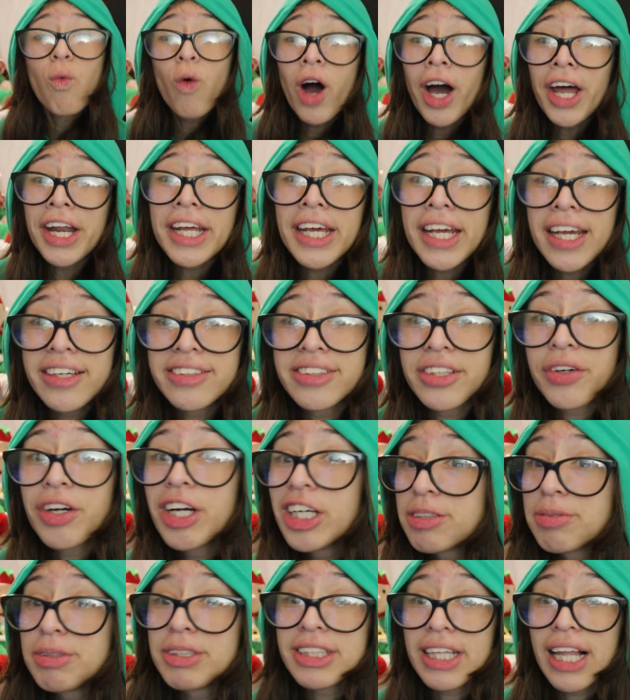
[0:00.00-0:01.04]
What is a
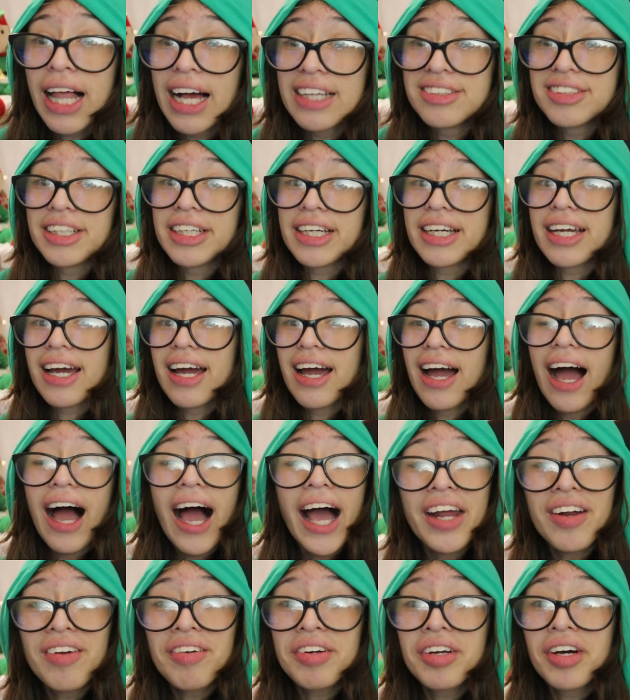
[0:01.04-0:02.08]
Christmas classic?
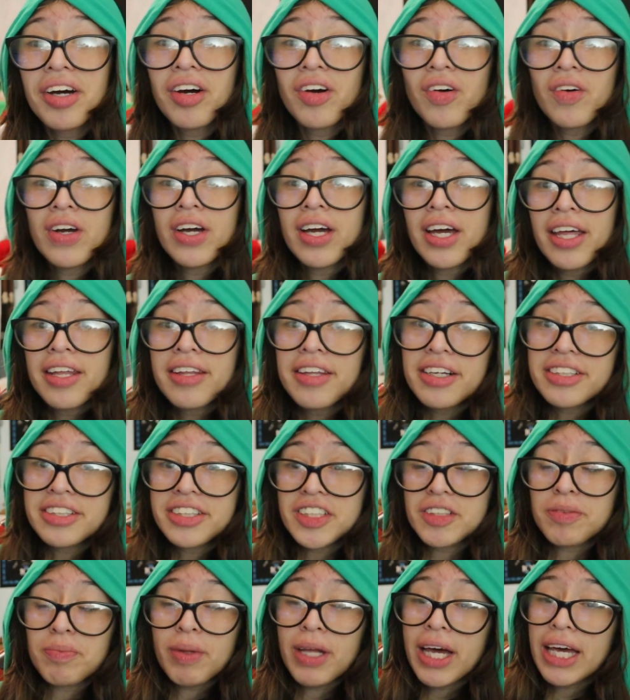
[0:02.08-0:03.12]
I don't know. There's
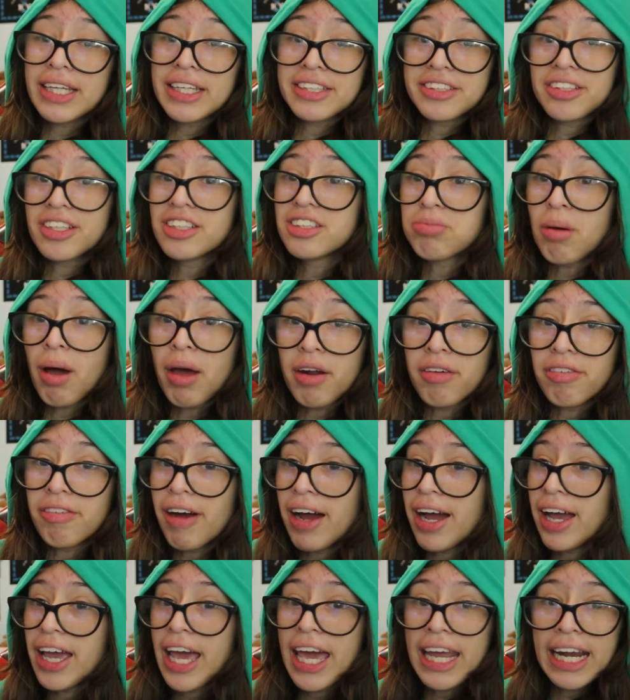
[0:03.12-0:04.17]
this playlist on
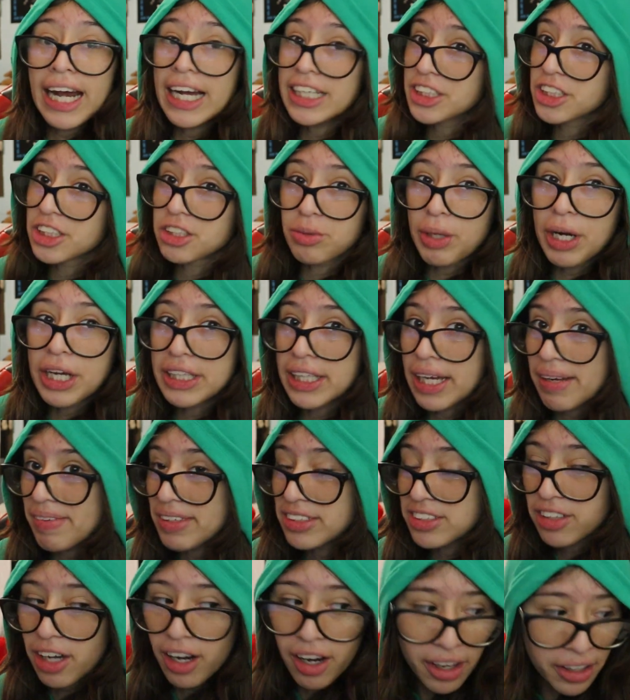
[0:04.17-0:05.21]
Spotify, and I just ranked
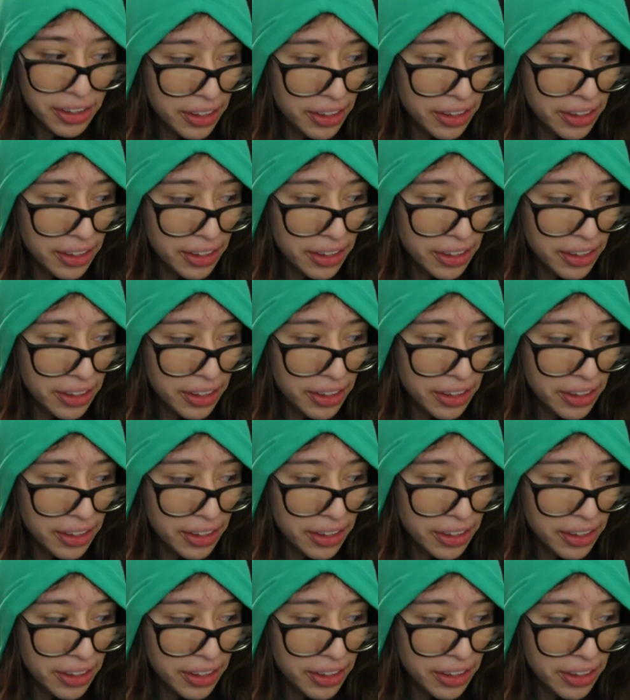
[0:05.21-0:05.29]
every song